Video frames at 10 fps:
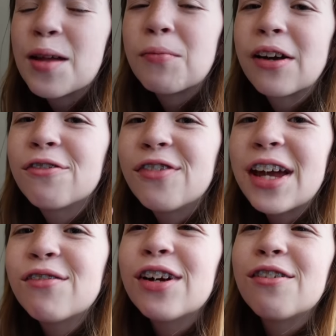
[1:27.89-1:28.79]
And my
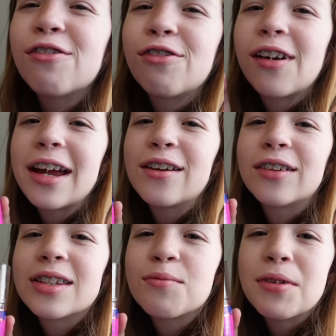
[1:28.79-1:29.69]
favorite
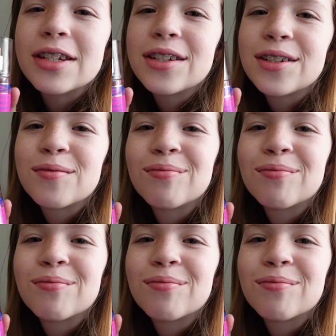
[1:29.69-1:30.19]
fragrance mist.